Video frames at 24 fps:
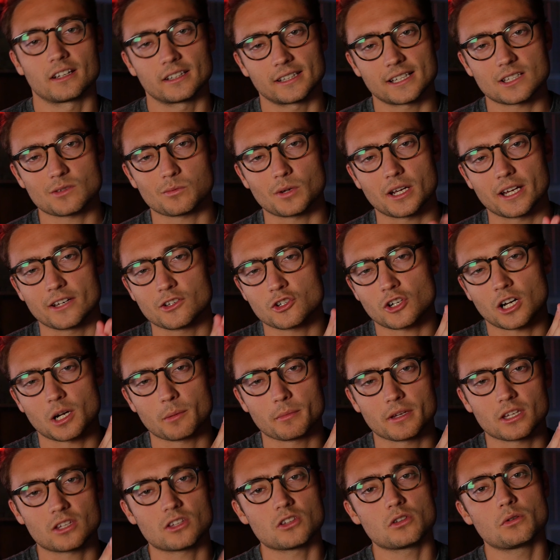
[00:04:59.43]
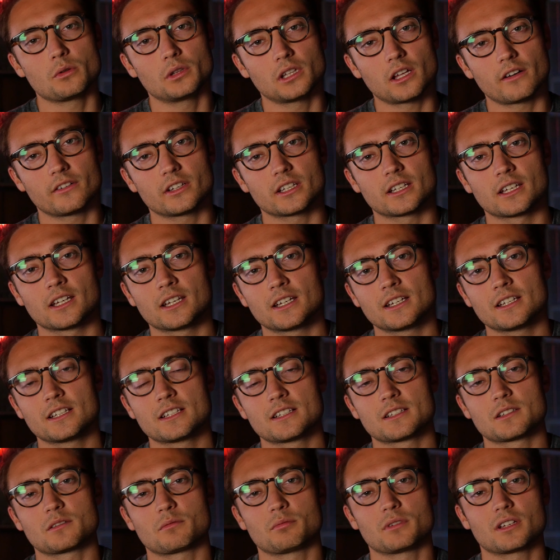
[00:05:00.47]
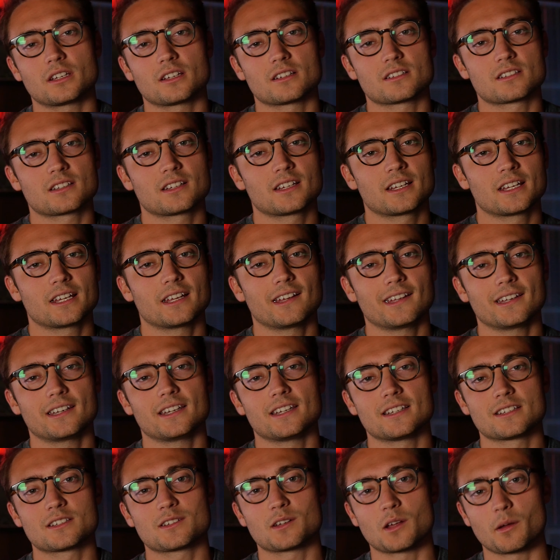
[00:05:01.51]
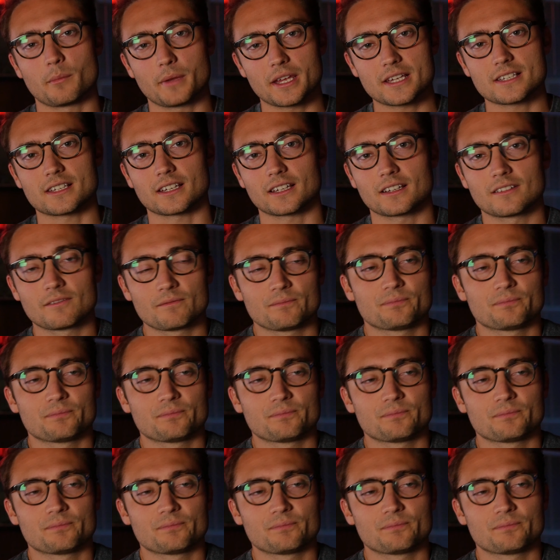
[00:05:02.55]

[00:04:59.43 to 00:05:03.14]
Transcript: and that's why I try to make you love it, because it is amazing.